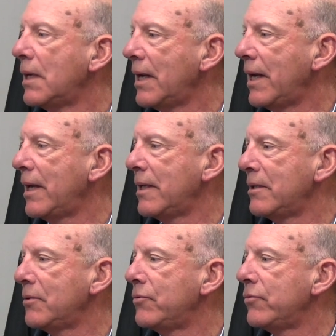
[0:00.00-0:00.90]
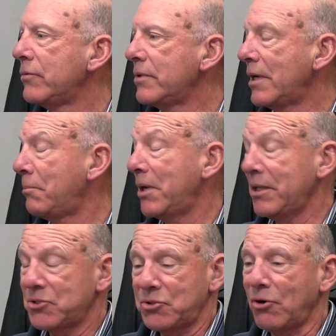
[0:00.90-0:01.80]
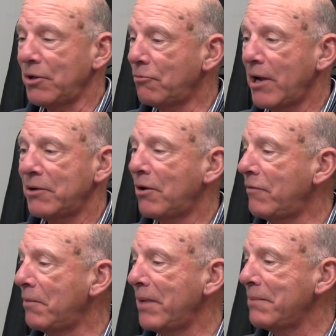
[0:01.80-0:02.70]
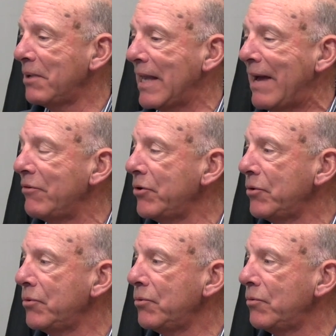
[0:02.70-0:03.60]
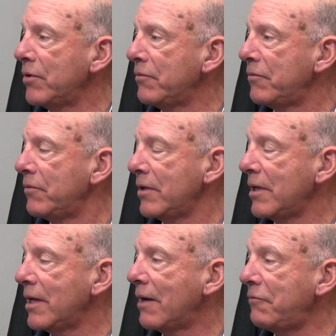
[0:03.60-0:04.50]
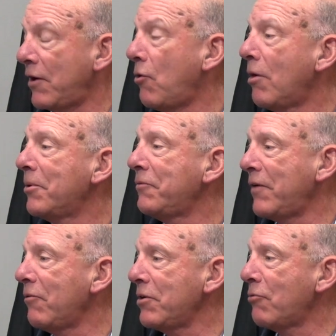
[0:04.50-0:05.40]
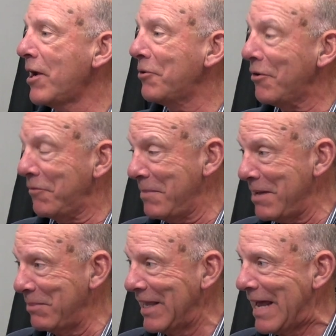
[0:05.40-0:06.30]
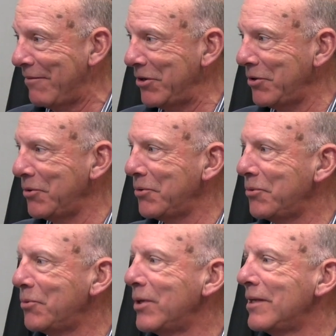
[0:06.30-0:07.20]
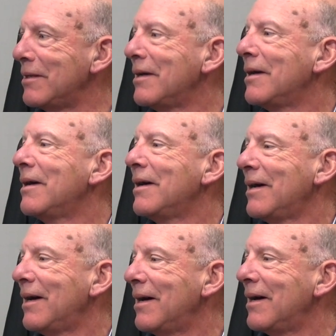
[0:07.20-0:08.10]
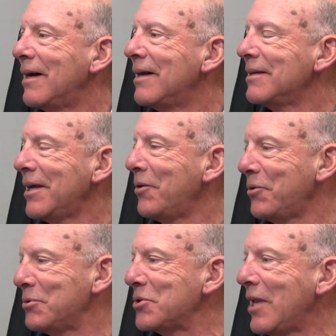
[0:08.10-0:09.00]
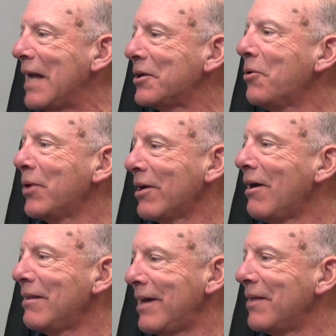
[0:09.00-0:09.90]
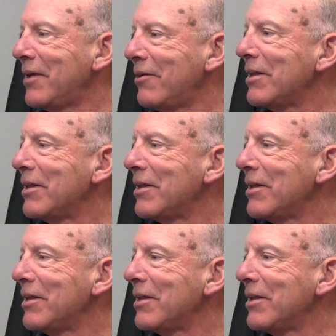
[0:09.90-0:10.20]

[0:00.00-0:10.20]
And but it started right off on Maple Avenue. The Fair Harbor Ferry ran off of Maple Avenue, and there was a lot going on down there